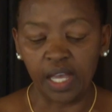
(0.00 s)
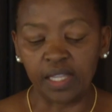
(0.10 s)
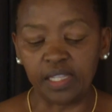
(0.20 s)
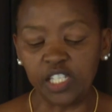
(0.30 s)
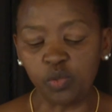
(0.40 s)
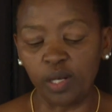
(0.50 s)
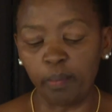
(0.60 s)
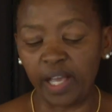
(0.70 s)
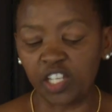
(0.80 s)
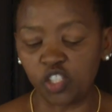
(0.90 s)
This will
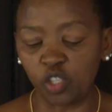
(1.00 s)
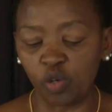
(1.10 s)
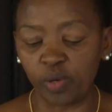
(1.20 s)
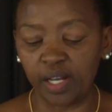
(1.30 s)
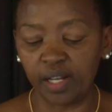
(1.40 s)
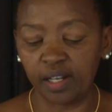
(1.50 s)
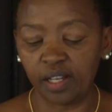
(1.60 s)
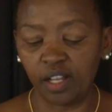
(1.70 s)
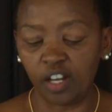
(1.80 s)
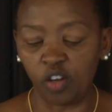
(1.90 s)
make children
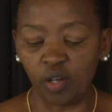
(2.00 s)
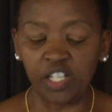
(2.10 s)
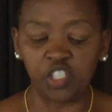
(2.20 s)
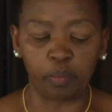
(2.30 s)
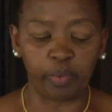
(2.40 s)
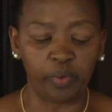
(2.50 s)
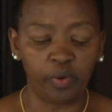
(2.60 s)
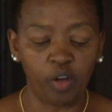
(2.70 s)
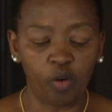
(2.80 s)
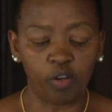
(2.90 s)
knowledgeable
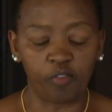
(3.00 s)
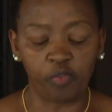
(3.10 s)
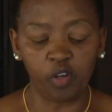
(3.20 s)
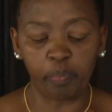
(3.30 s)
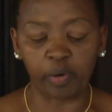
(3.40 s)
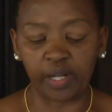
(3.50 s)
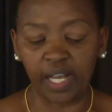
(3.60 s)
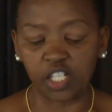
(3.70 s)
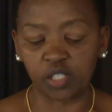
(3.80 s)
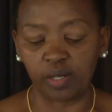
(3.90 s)
on food
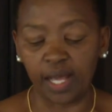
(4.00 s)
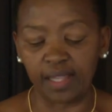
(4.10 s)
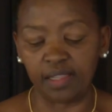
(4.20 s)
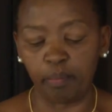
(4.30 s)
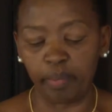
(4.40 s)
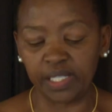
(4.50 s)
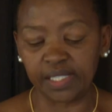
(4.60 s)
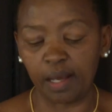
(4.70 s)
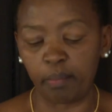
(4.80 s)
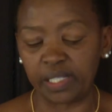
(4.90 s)
production and the best
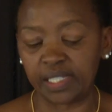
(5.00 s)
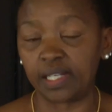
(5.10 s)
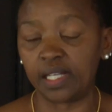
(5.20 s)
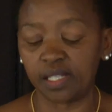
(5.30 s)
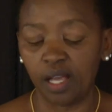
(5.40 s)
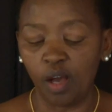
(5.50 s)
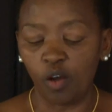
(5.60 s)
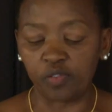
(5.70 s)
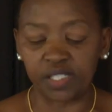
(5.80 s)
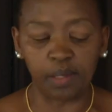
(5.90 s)
ambassadors
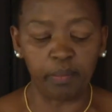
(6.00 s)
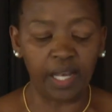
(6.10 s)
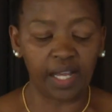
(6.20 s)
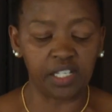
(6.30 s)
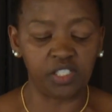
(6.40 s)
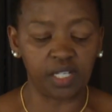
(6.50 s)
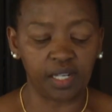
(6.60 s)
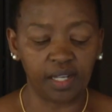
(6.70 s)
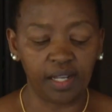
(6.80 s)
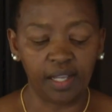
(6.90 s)
of similar
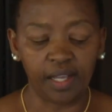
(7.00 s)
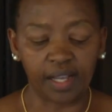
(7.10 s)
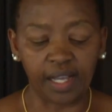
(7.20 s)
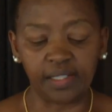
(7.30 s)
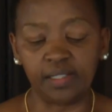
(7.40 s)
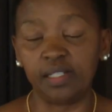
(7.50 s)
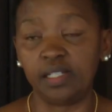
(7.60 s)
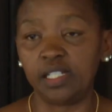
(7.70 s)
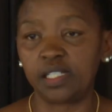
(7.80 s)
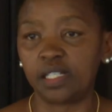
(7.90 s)
kitchen garden
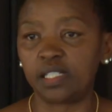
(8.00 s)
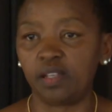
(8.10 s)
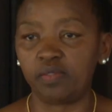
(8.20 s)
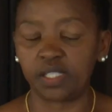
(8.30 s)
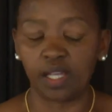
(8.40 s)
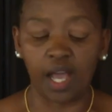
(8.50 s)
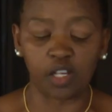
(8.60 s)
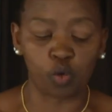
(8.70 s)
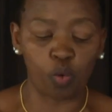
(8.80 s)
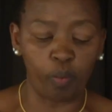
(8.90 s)
initiatives
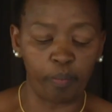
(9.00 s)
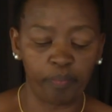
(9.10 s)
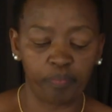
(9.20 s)
at home.